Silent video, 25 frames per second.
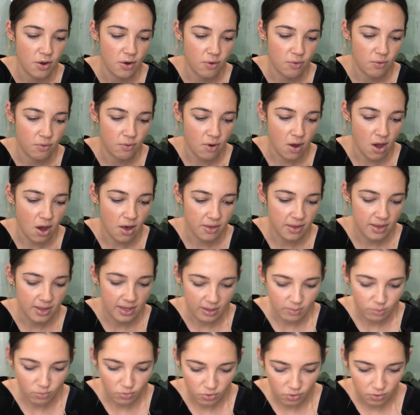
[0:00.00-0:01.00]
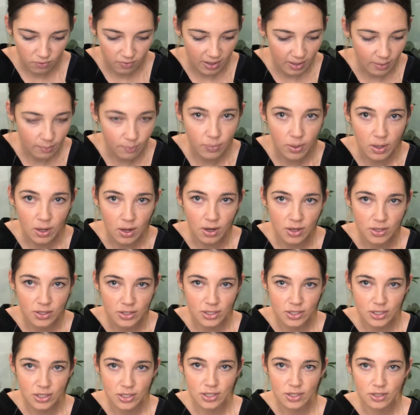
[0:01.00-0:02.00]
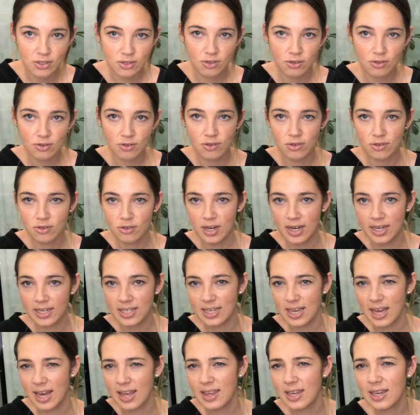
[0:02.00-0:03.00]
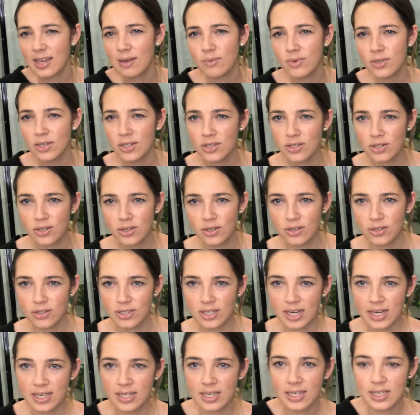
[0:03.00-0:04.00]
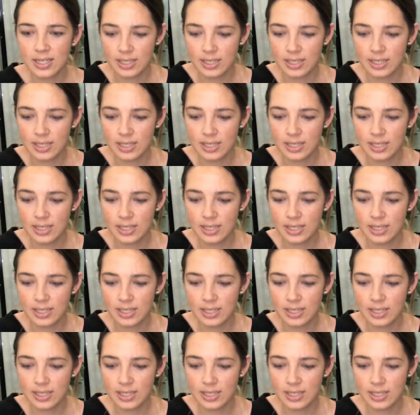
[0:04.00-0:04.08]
rather than moving plants straight. I think I'm going to turn you down a